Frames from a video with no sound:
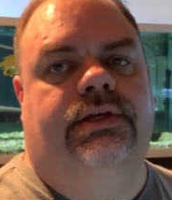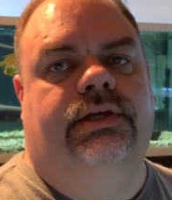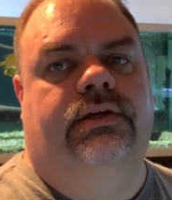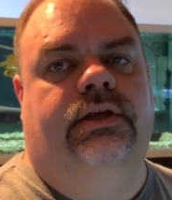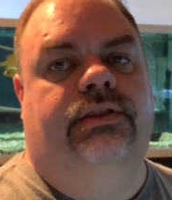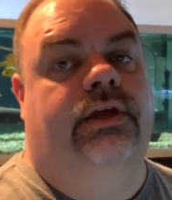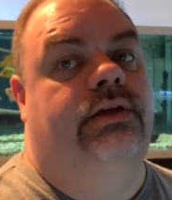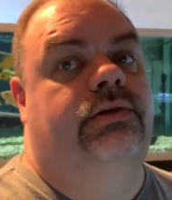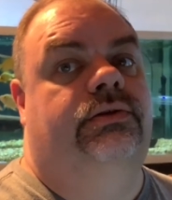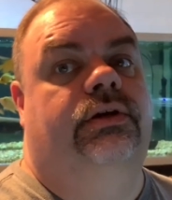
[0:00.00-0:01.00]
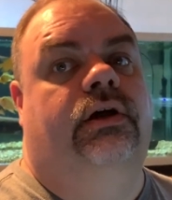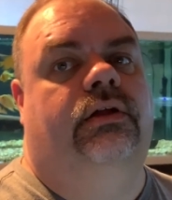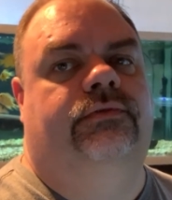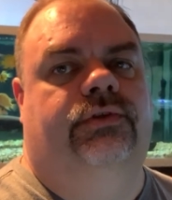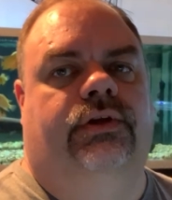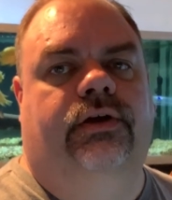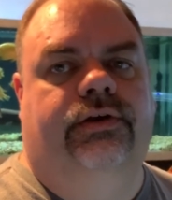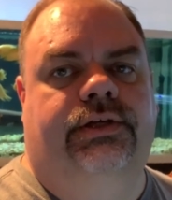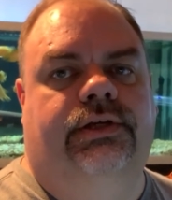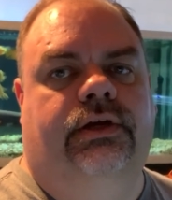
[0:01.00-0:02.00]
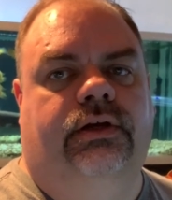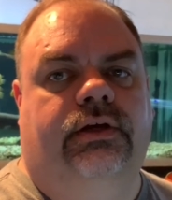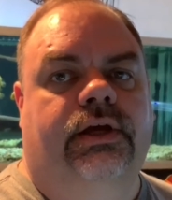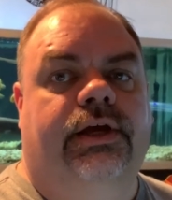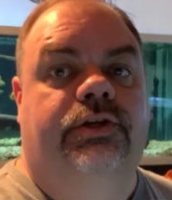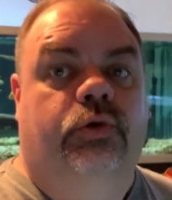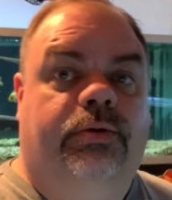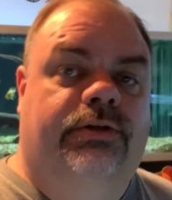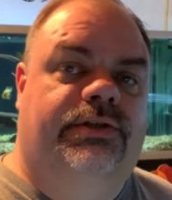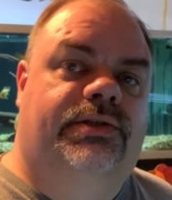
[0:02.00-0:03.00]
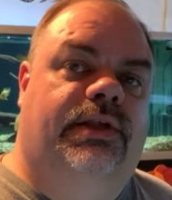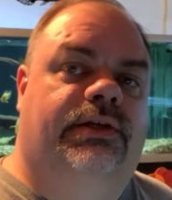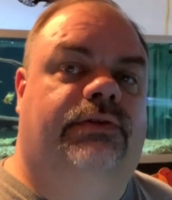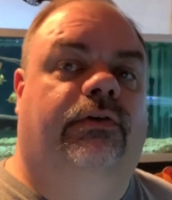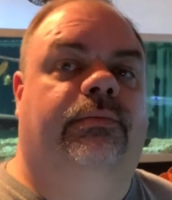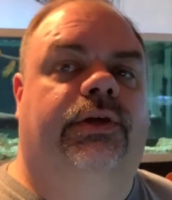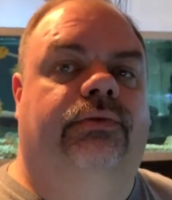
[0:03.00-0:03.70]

and I thank you to all of you that already uh, do purchase things from me.